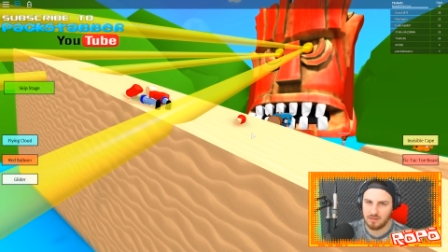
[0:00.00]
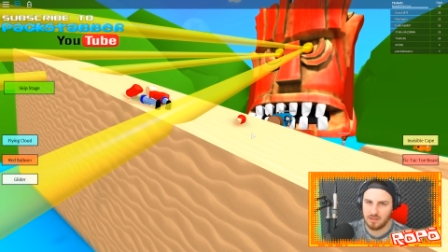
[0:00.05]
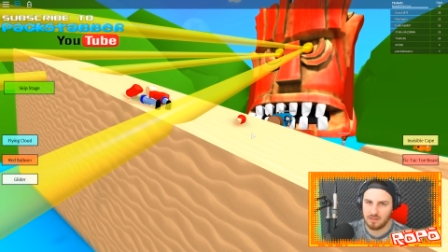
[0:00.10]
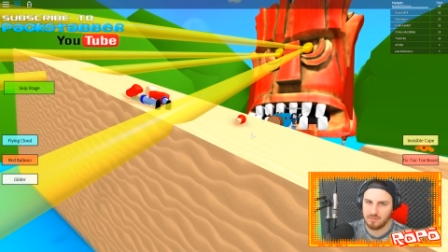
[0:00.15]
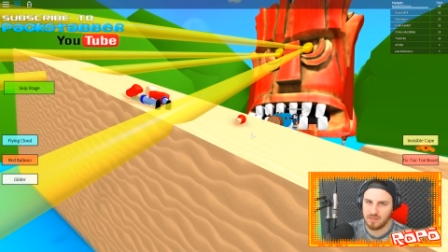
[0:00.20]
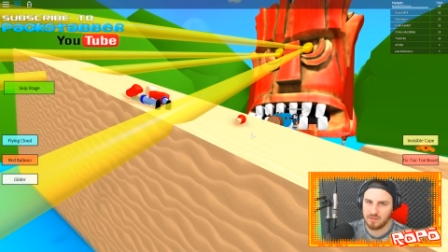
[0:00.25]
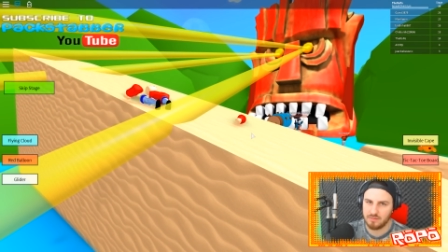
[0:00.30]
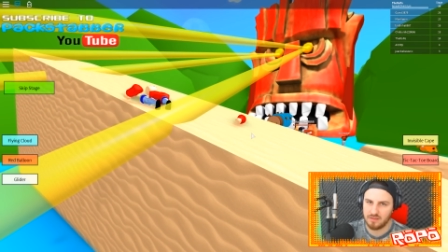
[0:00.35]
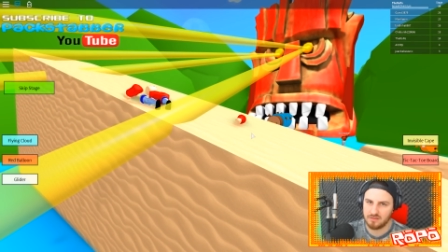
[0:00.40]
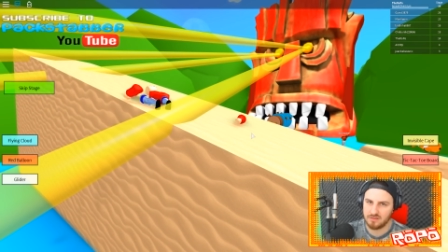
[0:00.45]
Okay,
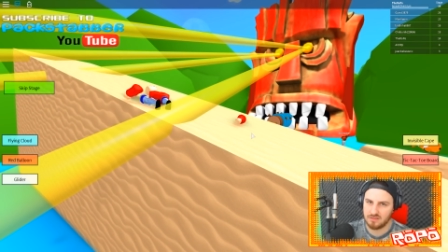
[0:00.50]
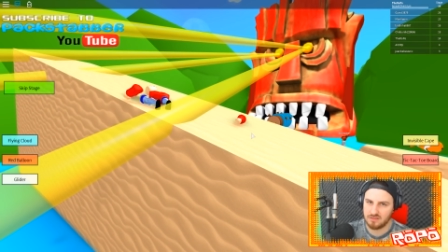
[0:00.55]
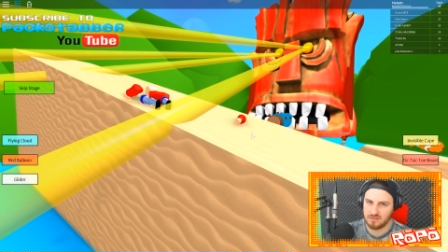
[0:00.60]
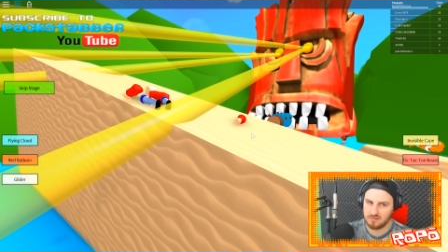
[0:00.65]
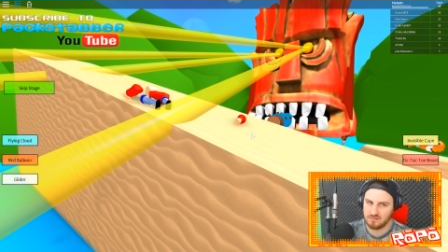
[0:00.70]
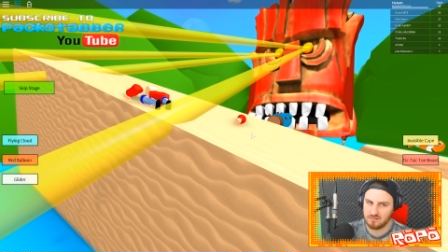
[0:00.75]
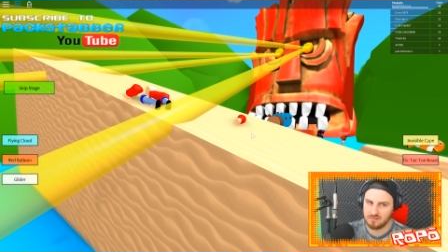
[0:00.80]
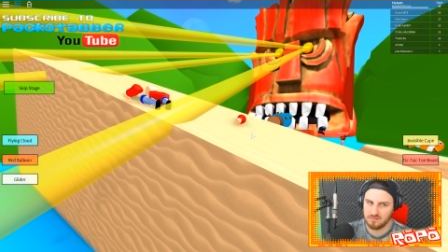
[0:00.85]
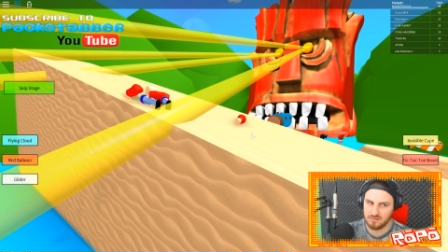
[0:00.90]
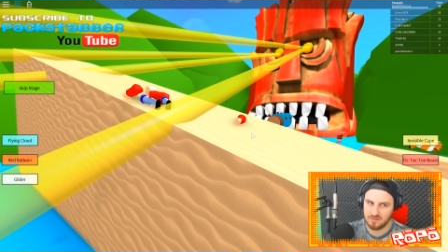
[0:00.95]
maybe I
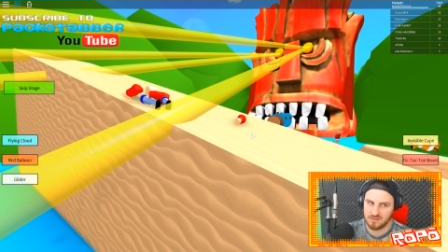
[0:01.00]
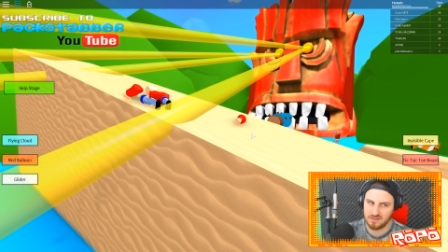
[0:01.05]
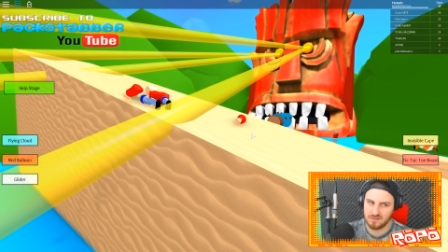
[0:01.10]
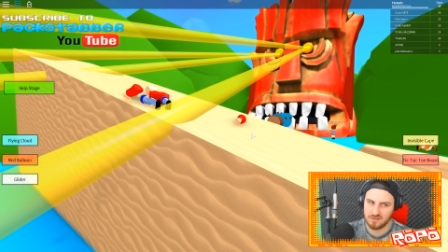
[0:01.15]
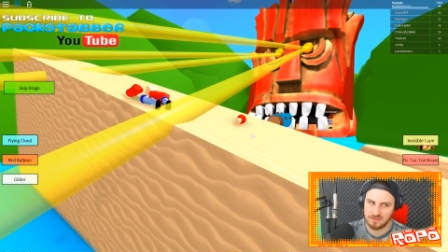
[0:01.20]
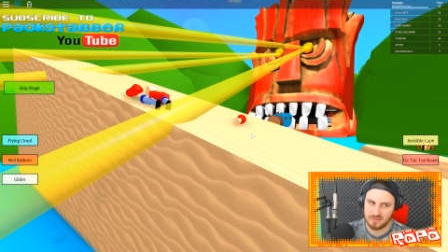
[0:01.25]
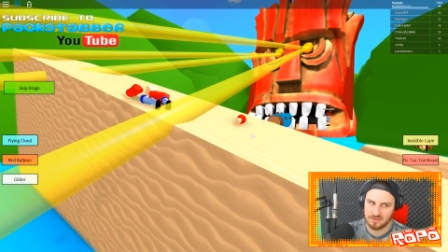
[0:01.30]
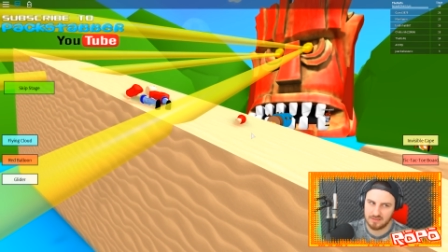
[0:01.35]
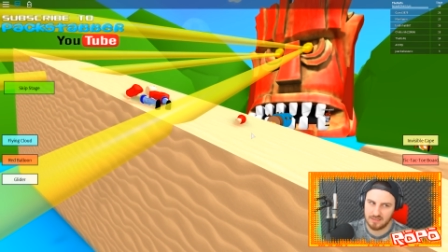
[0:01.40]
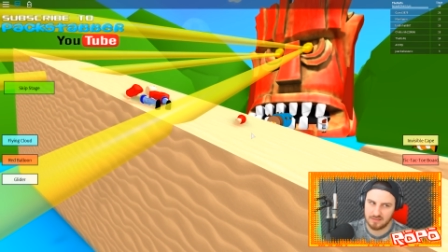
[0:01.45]
just
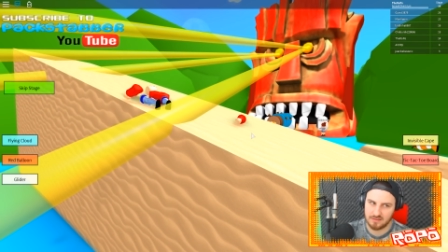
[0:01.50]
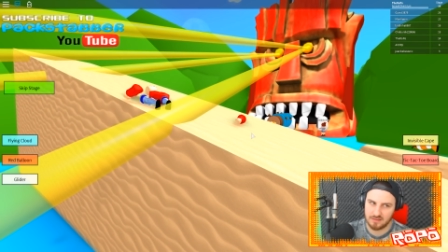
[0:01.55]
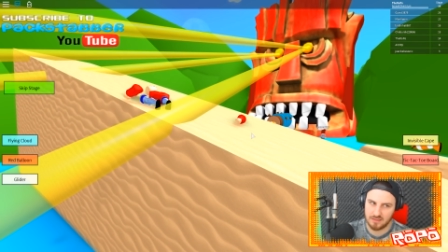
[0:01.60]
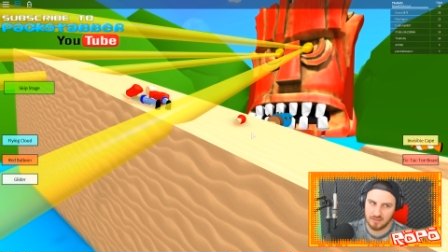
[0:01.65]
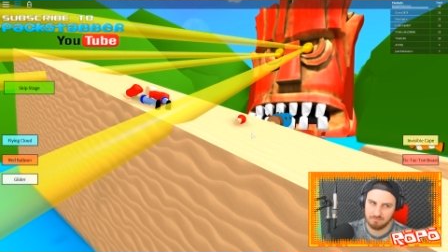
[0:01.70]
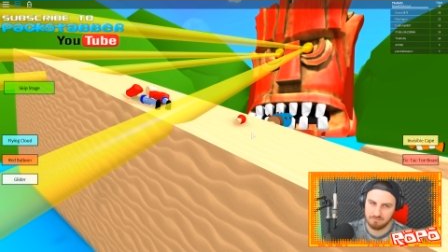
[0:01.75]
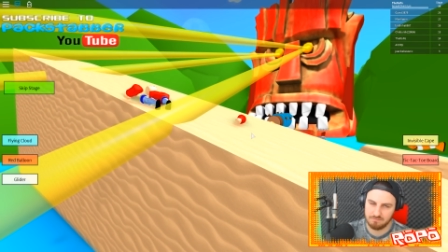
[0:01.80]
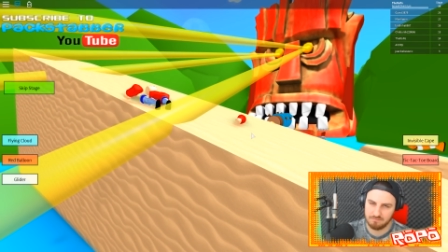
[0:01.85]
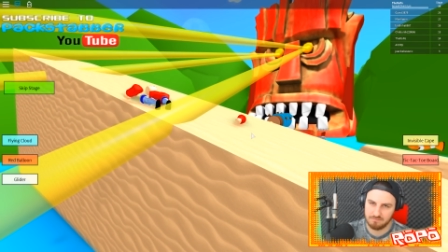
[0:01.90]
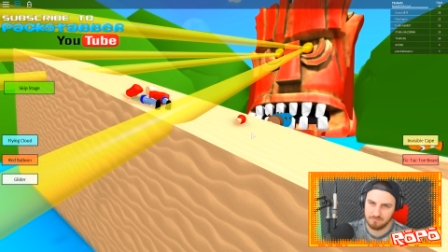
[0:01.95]
stood at that
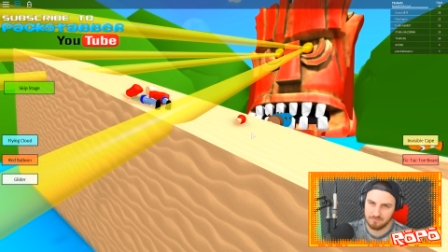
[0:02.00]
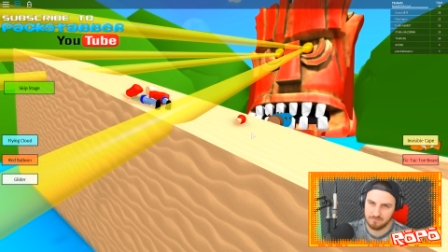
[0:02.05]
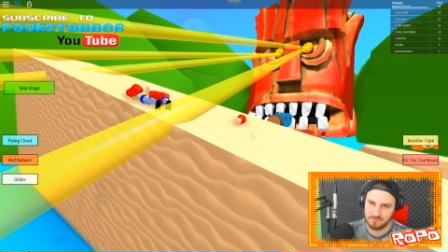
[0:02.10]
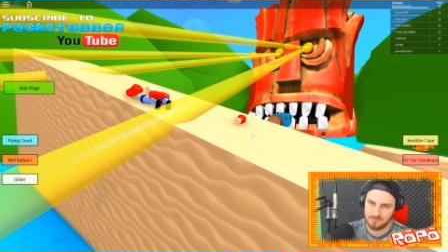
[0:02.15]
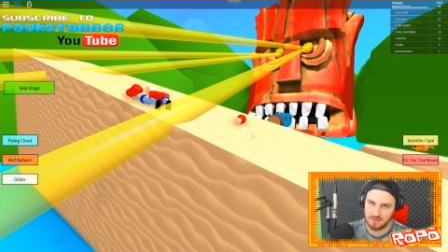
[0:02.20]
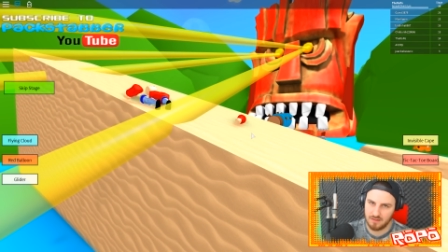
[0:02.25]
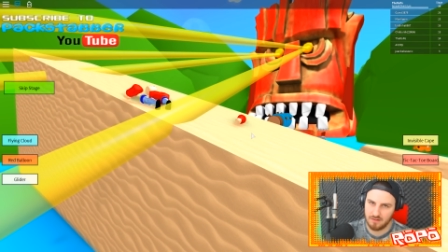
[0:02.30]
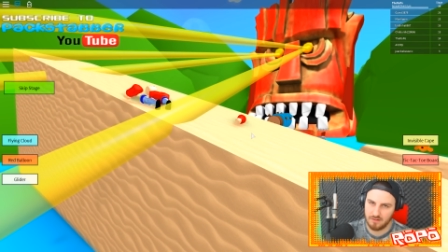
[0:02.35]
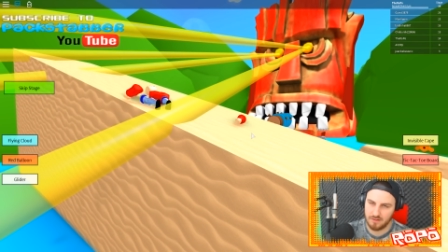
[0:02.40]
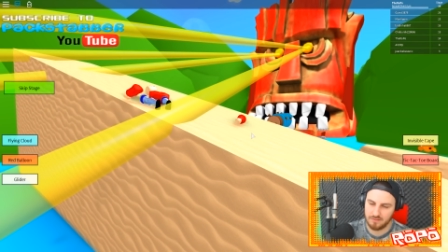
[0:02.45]
time.
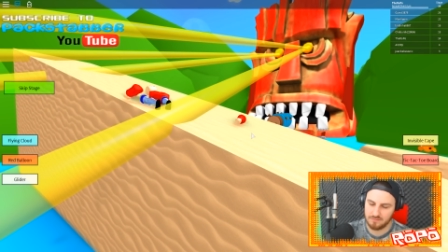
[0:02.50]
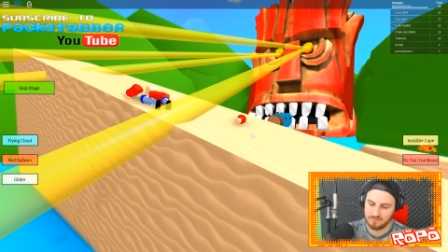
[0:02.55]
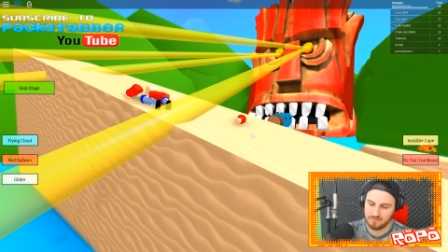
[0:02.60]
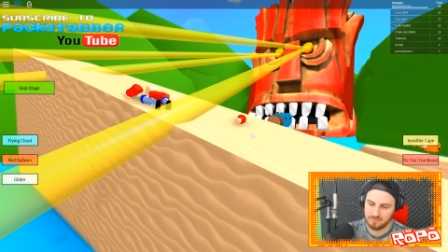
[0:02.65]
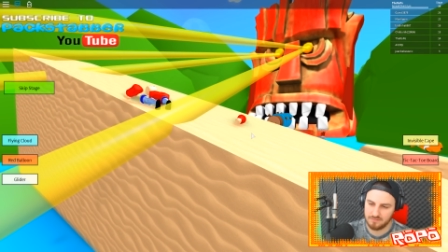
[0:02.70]
Sorry.